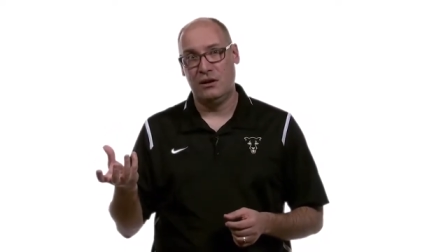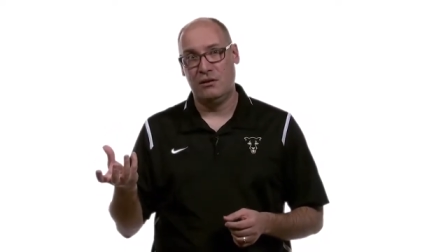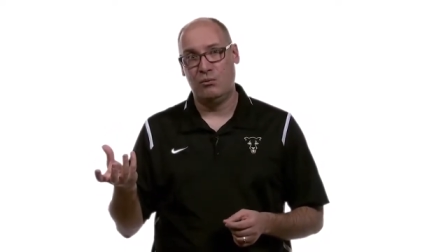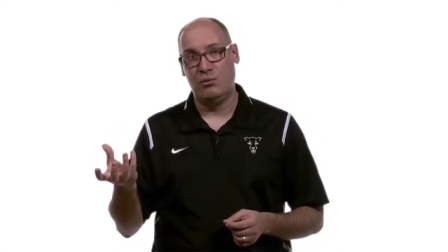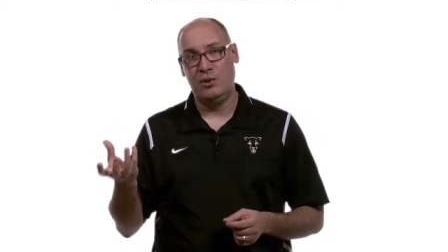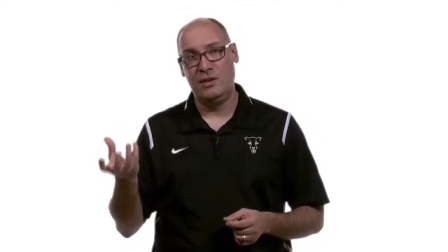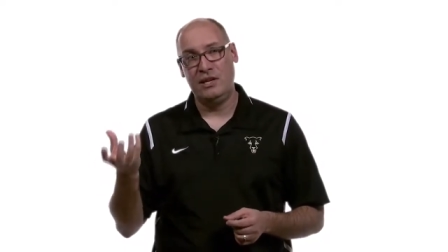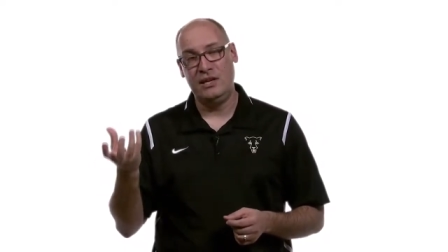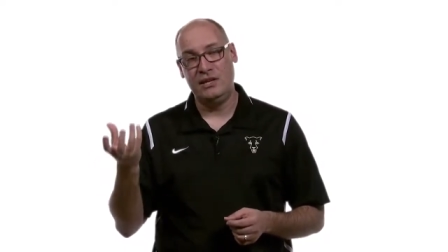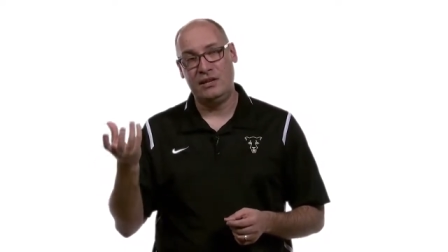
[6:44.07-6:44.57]

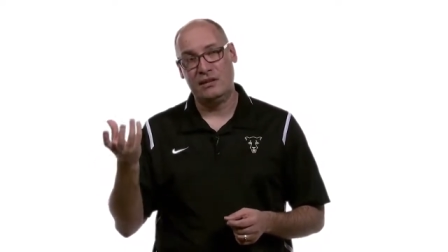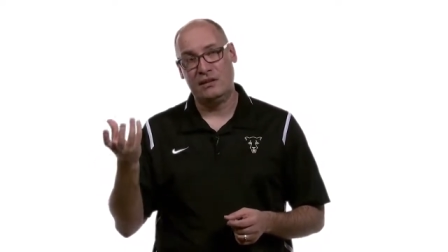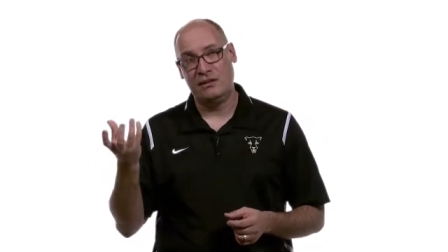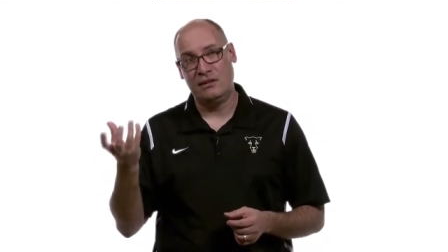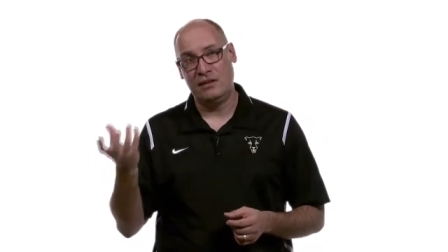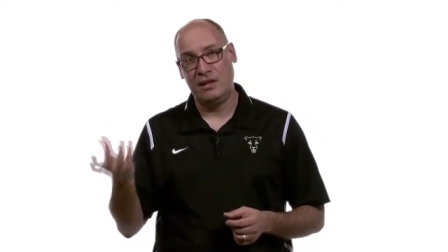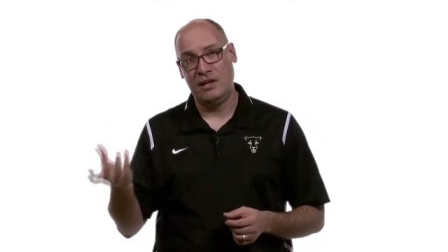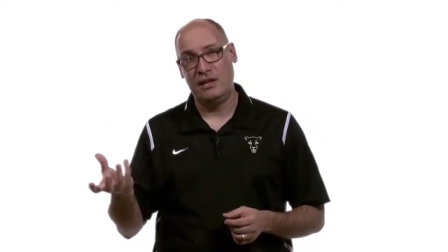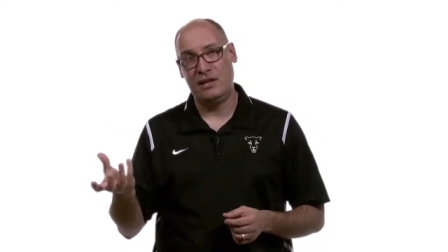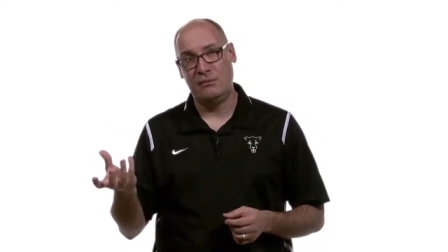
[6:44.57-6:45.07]
we need to
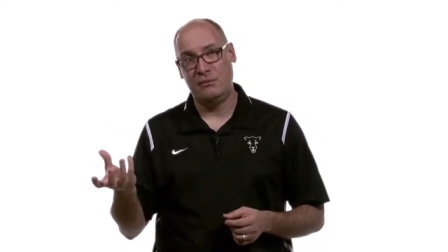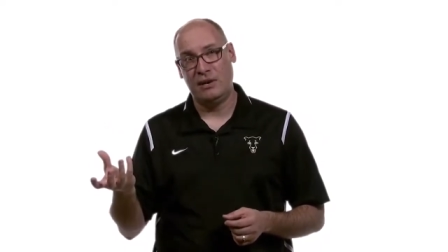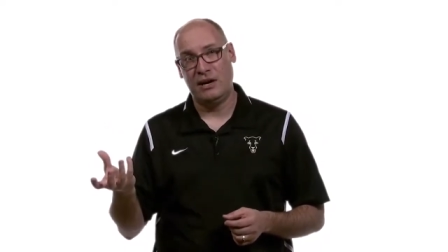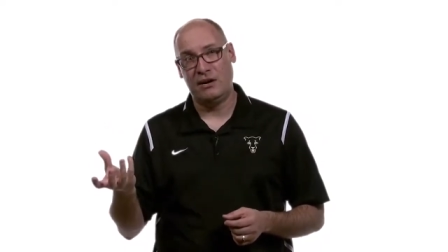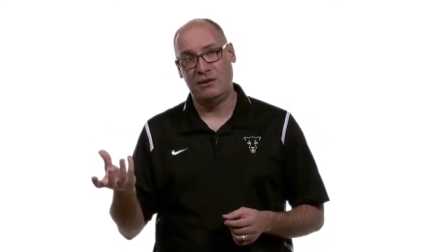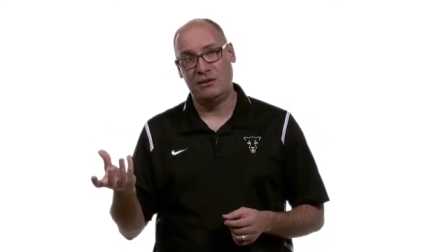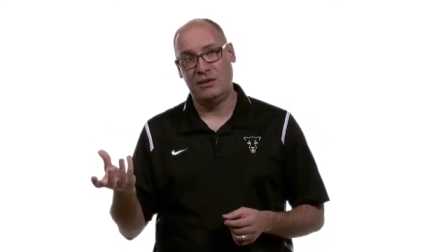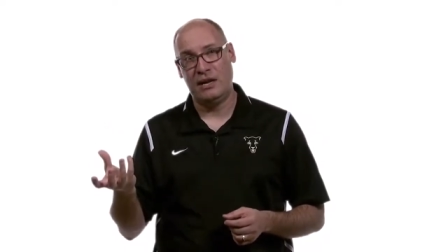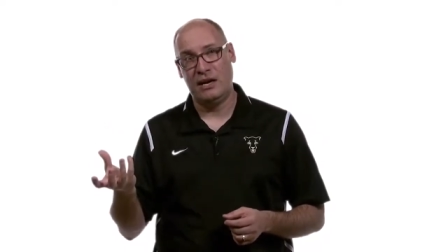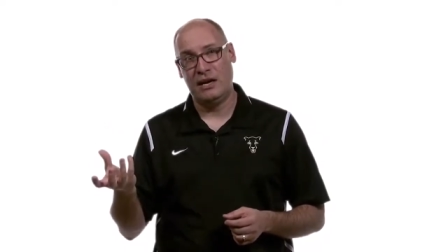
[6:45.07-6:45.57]
think
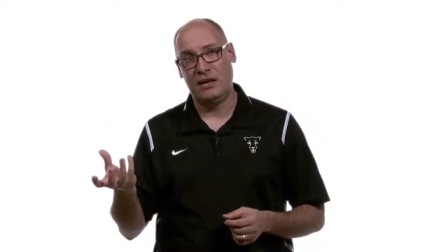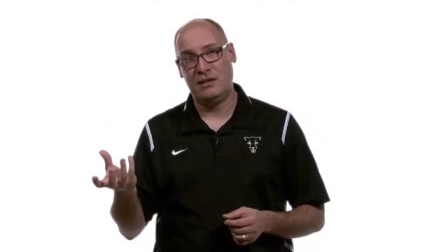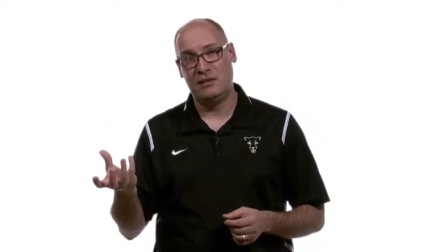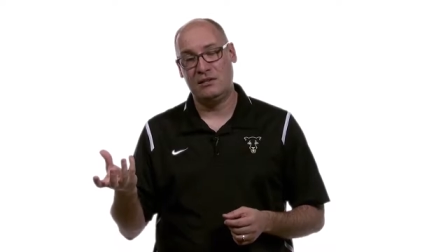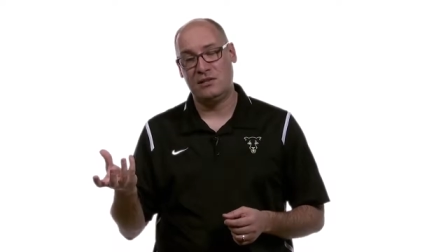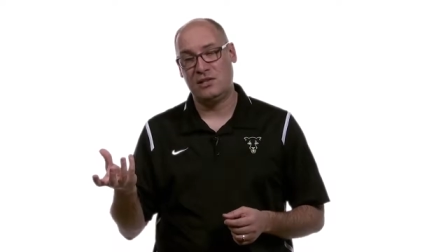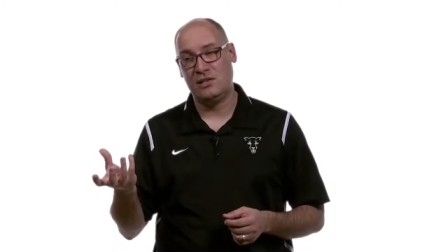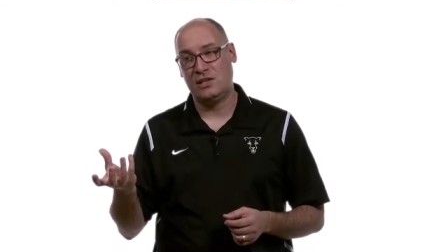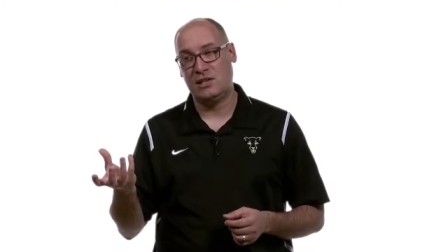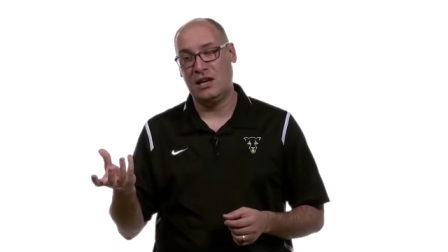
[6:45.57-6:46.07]
about that
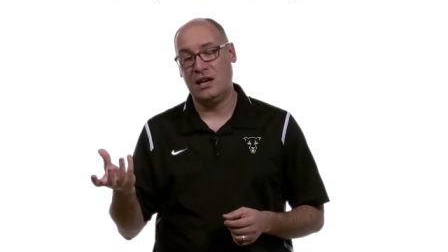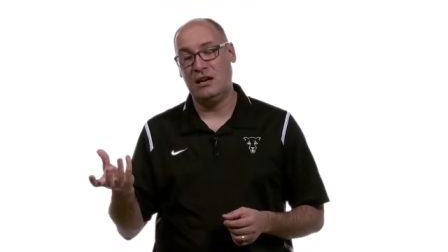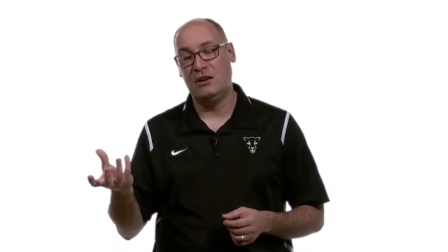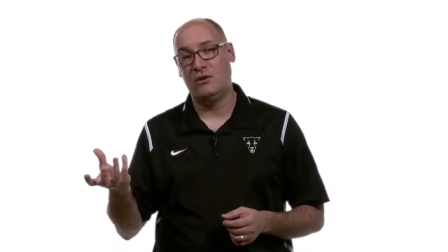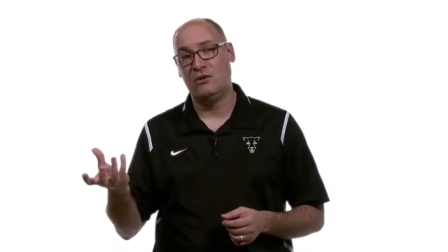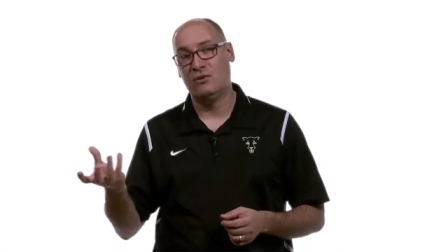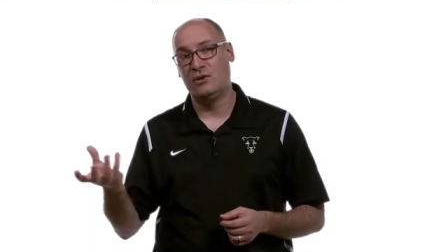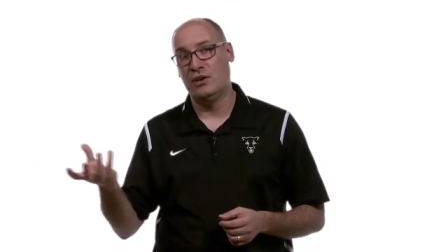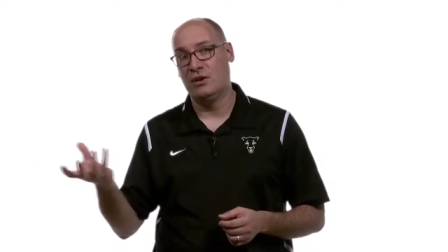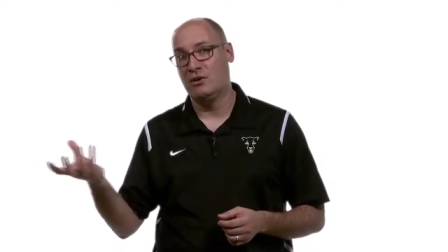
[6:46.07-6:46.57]

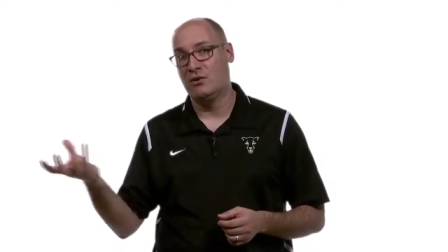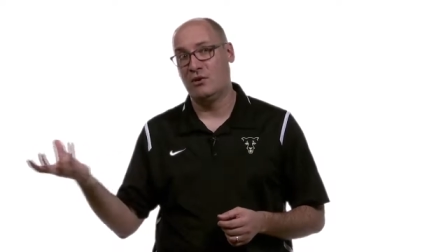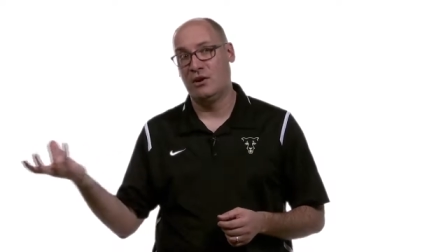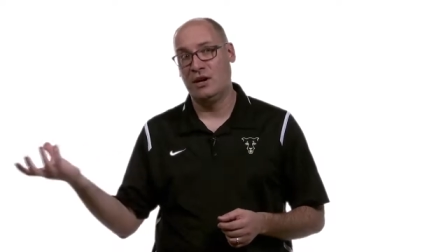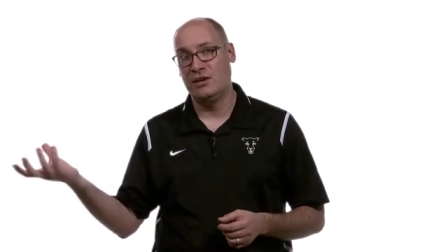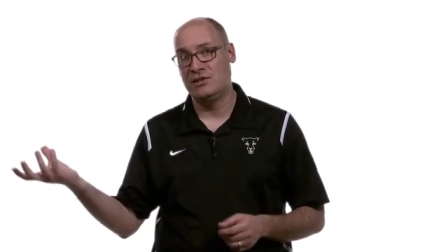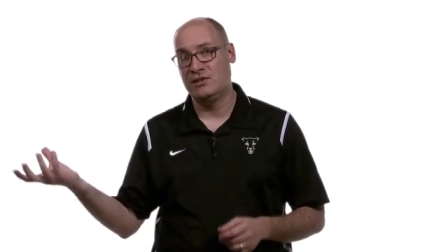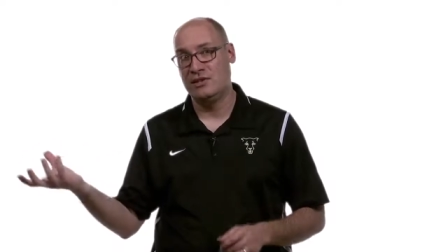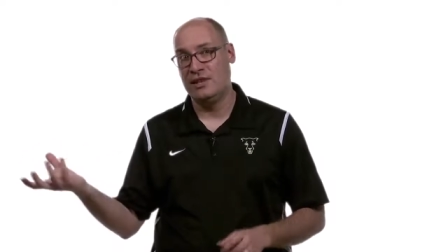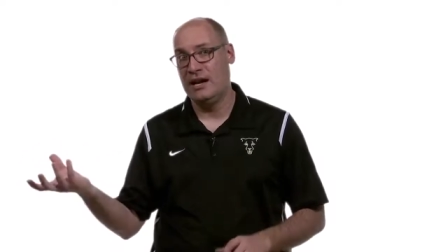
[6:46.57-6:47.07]
scaled
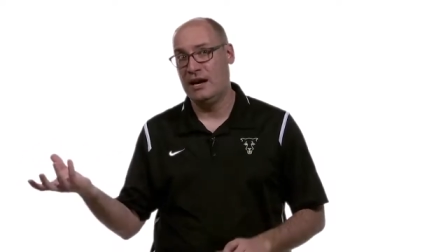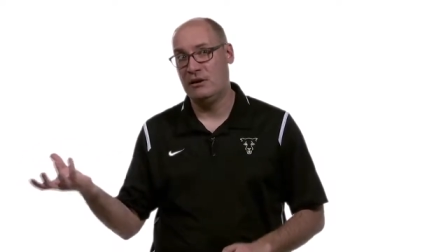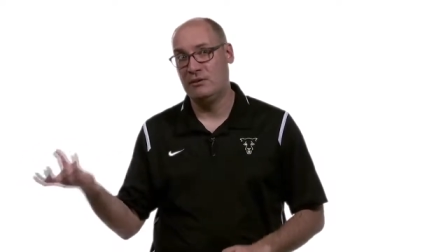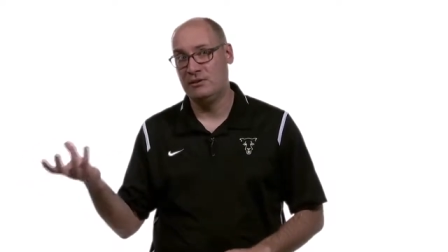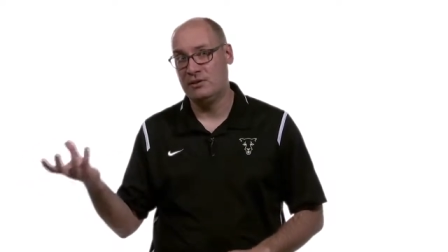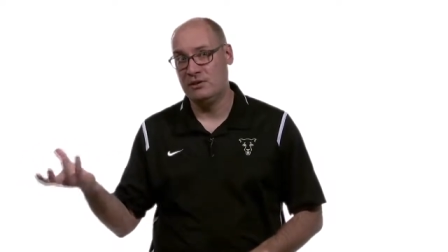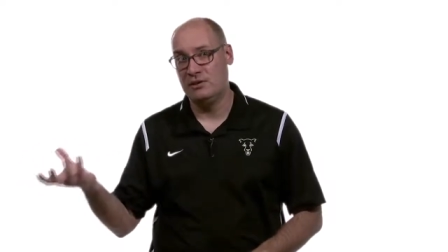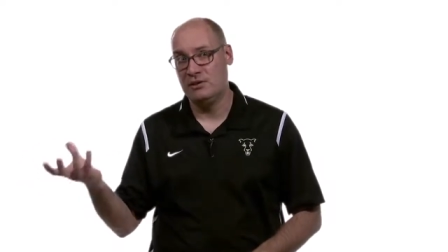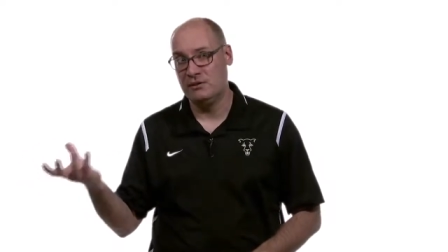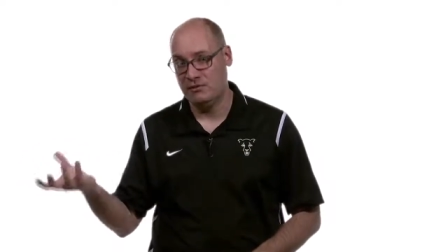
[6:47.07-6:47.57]
across
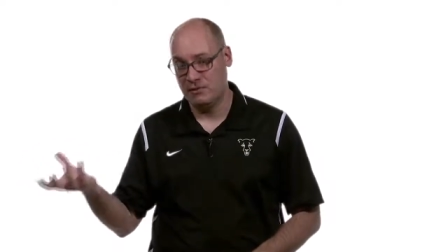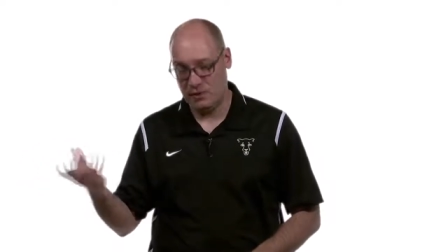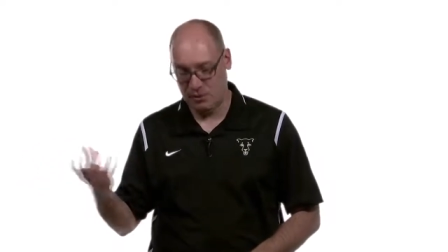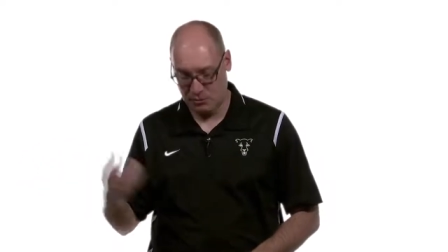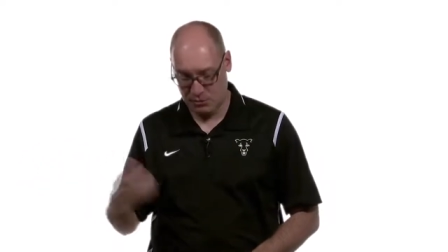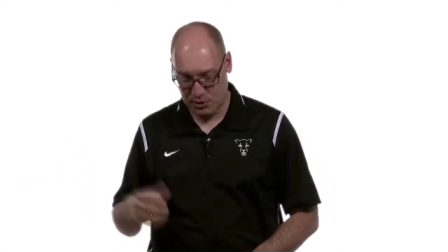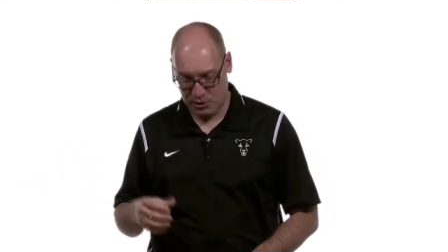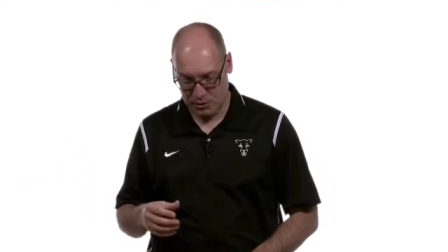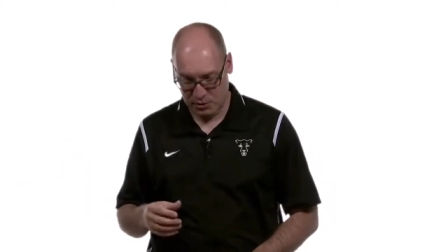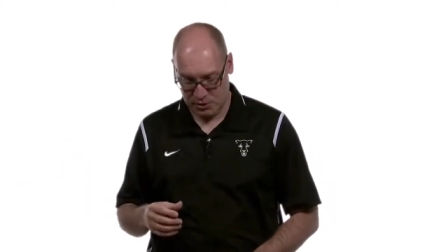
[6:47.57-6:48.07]
thousands of
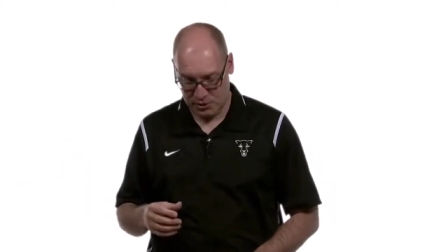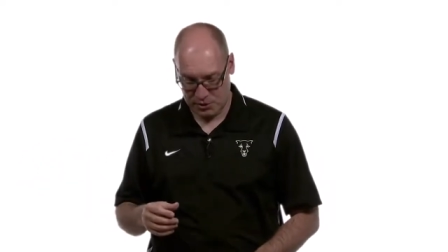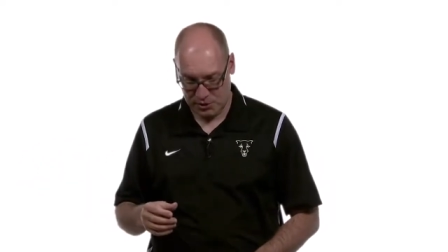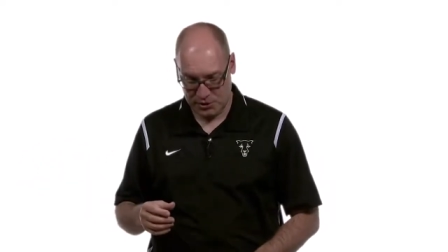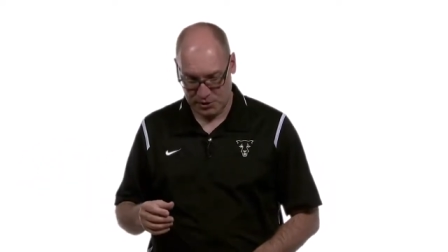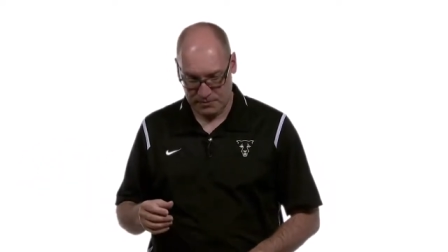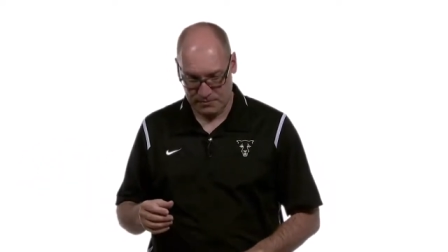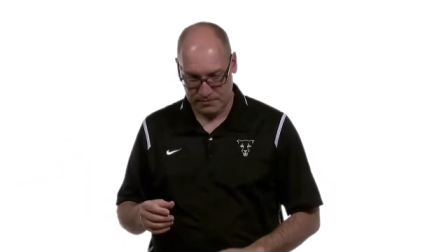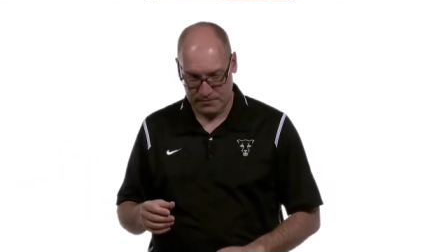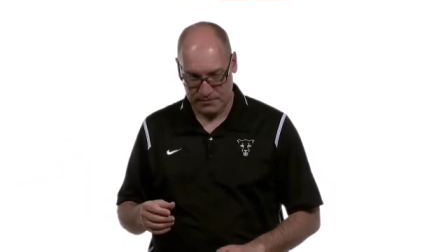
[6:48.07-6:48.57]
computers.